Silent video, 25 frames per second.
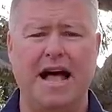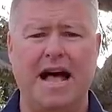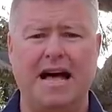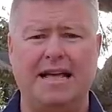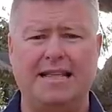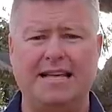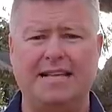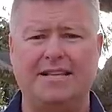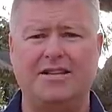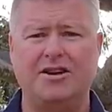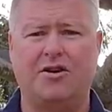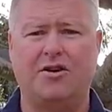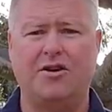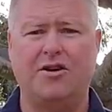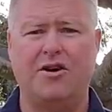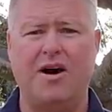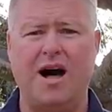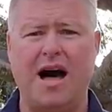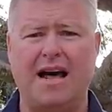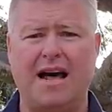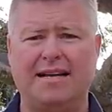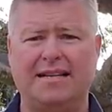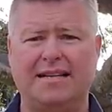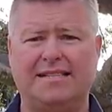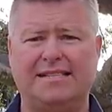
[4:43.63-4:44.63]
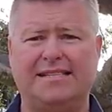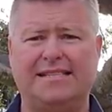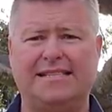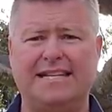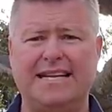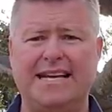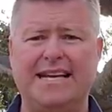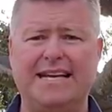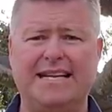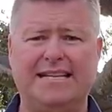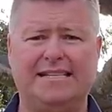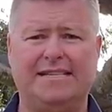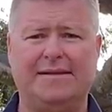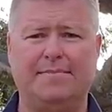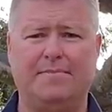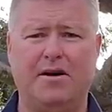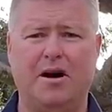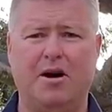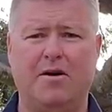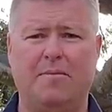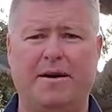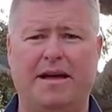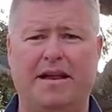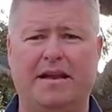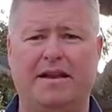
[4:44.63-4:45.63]
and they don't know how to seize the
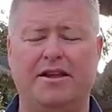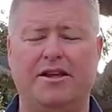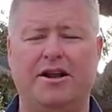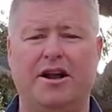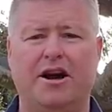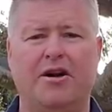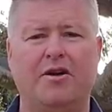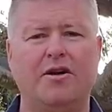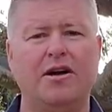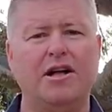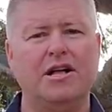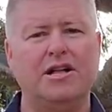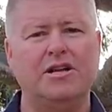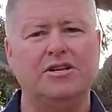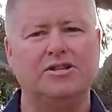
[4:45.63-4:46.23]
moment, you know?